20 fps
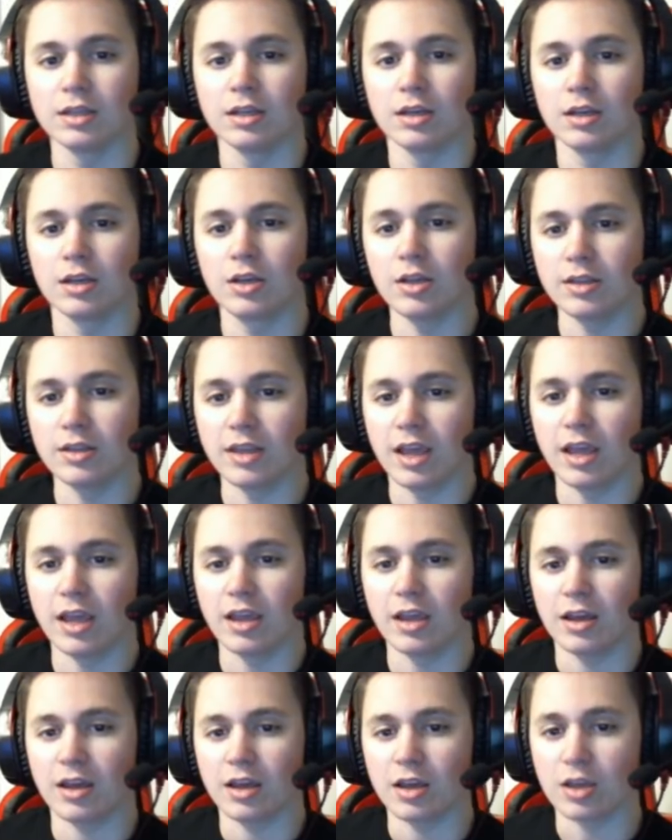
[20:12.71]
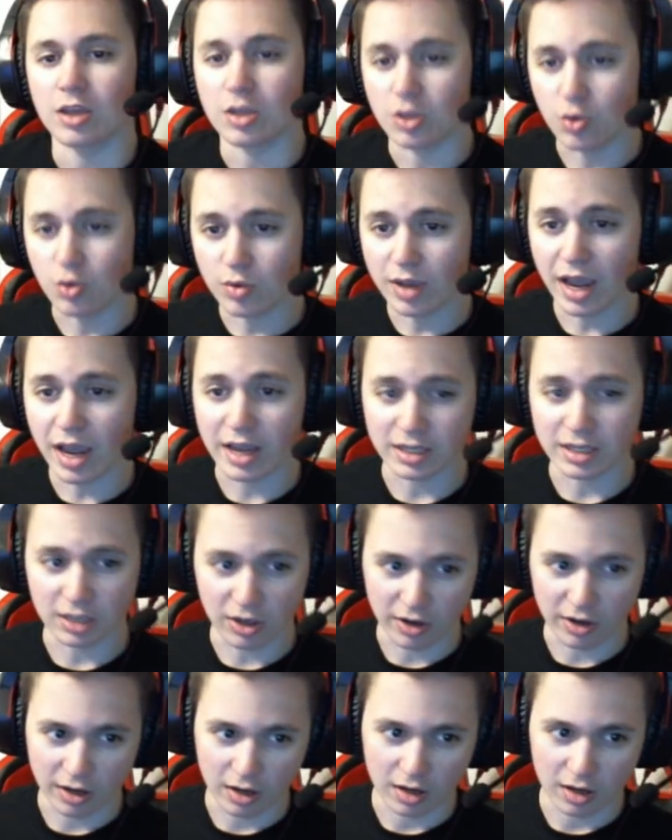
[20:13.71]
good thing you guys
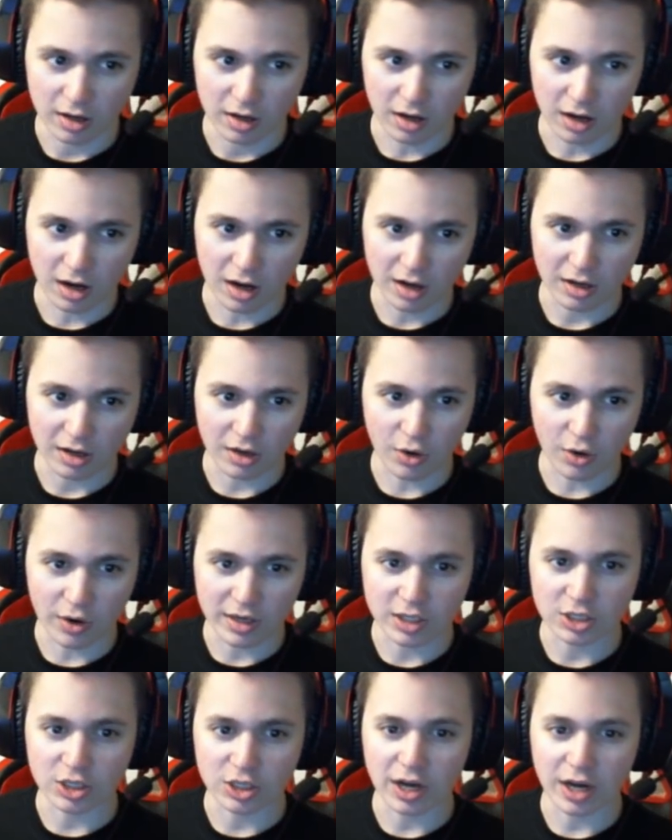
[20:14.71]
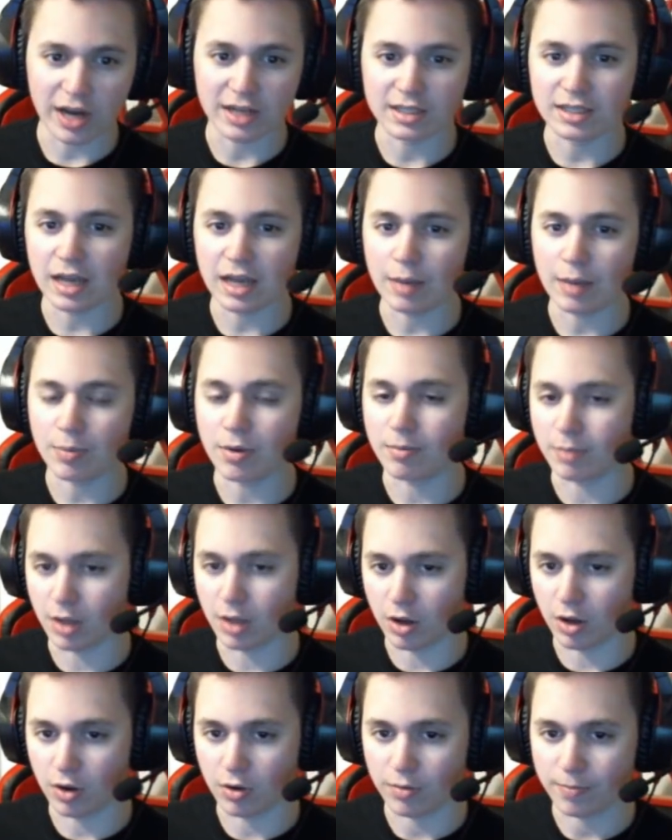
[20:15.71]
are, are going to try and stop him,
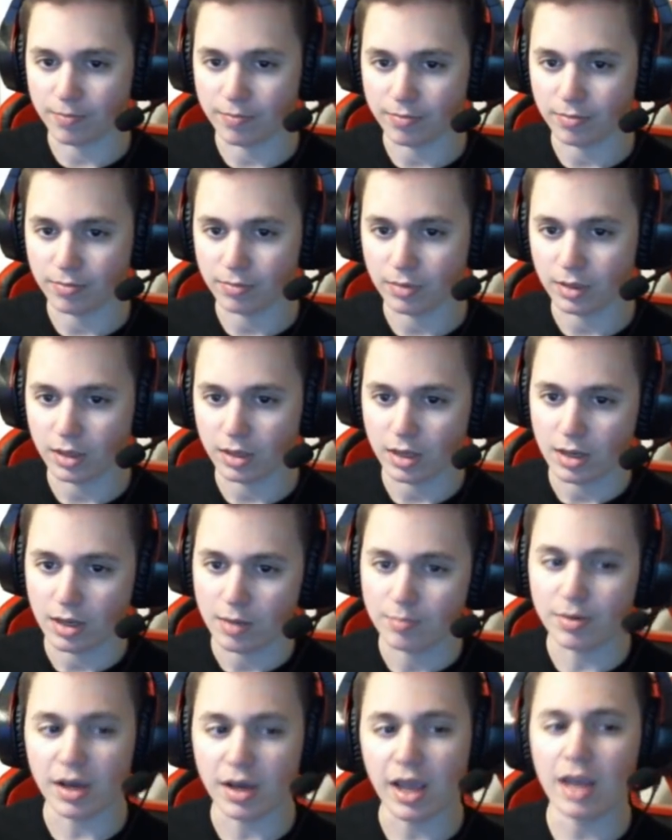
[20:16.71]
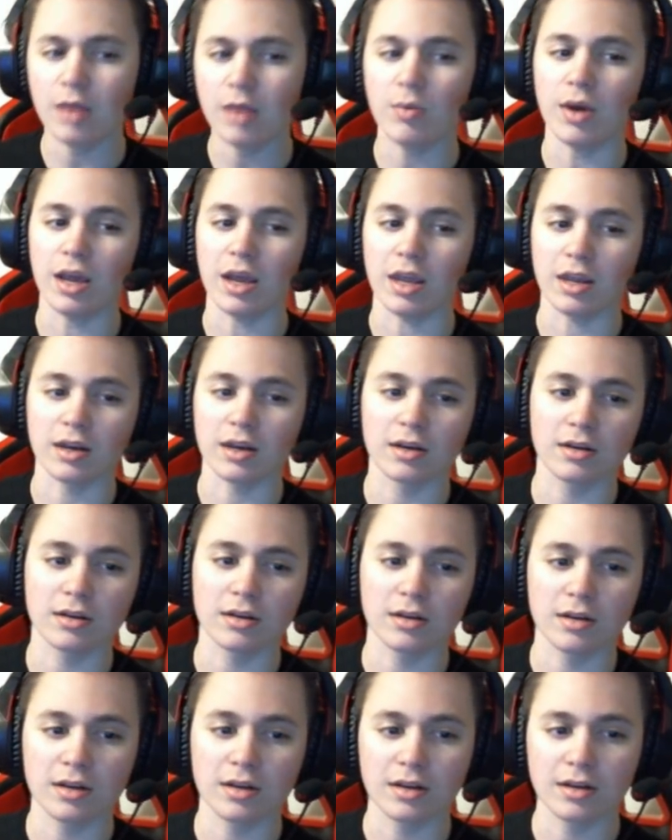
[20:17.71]
though. But anyway,
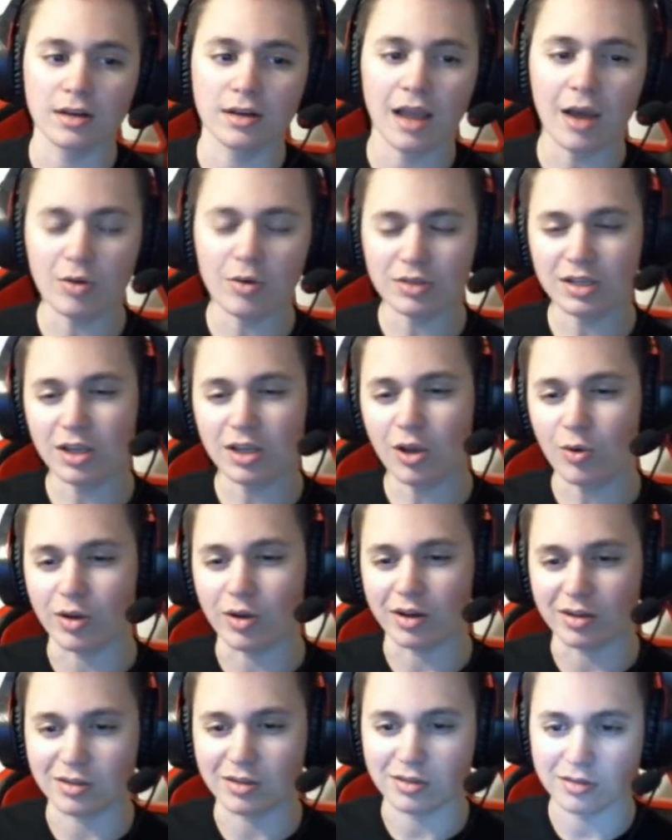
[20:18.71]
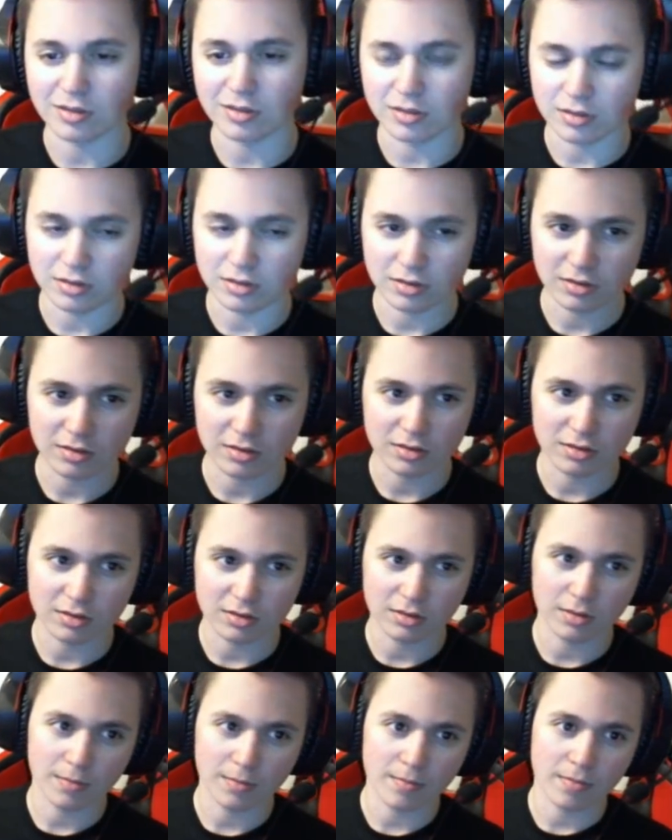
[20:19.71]
how is it going?
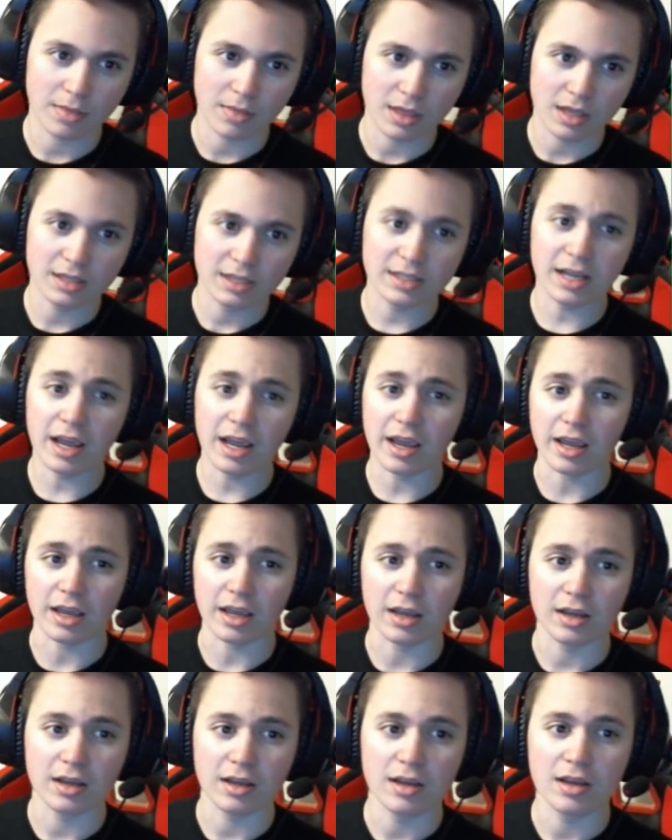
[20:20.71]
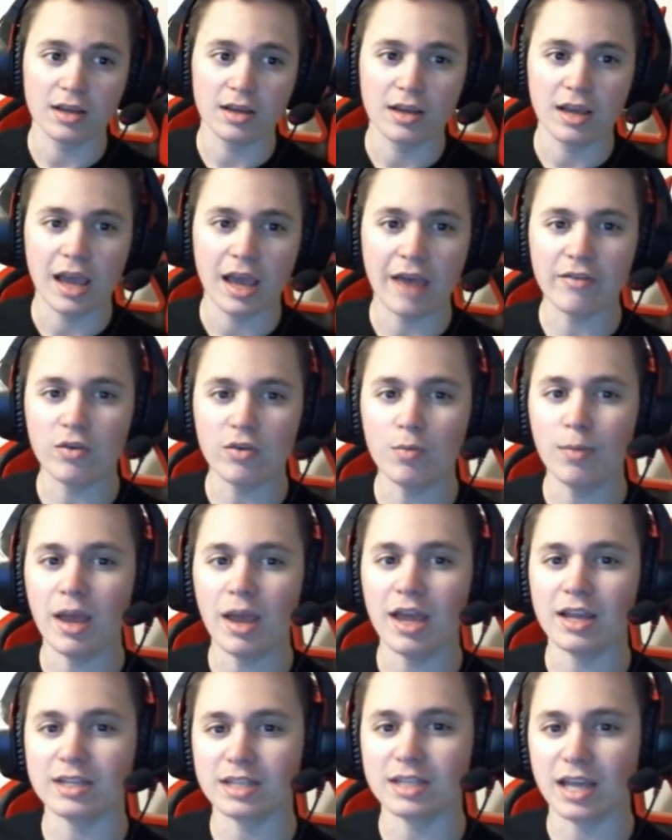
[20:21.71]
Say, have you
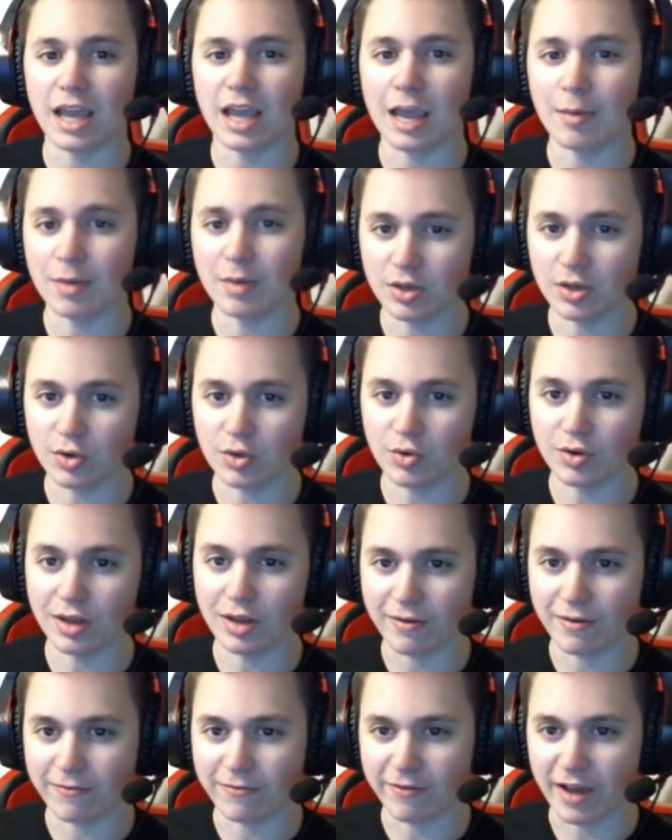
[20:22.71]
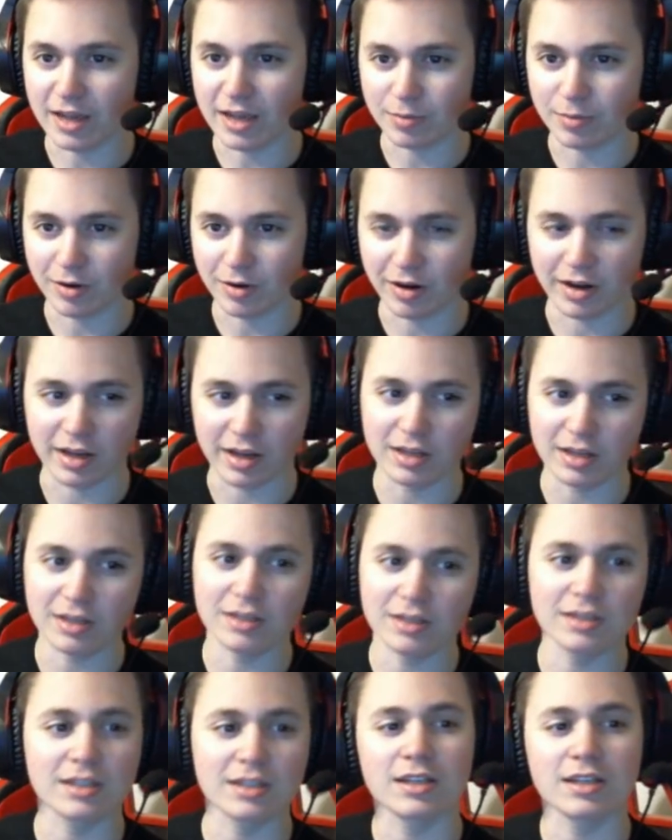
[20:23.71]
met Amadeus in Fazbear
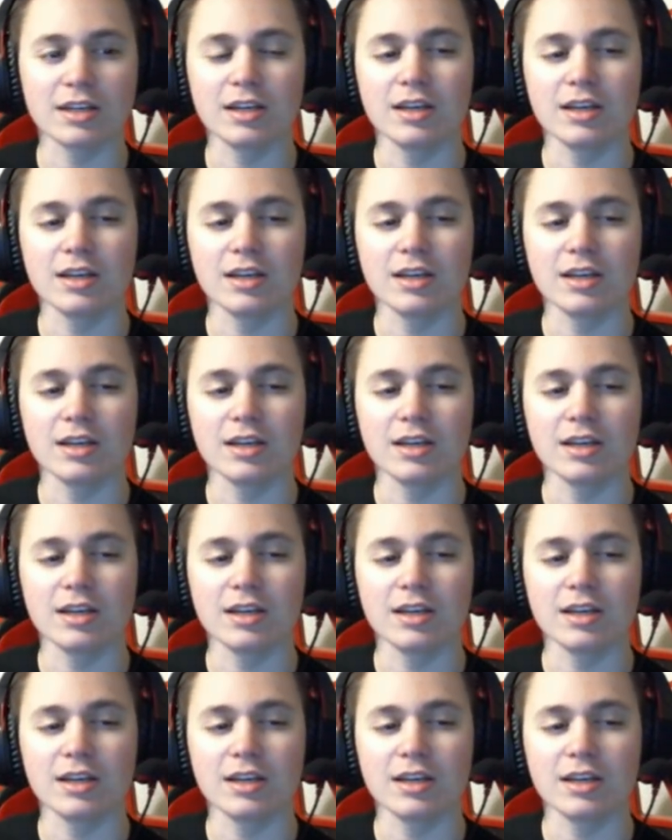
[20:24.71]
Hills?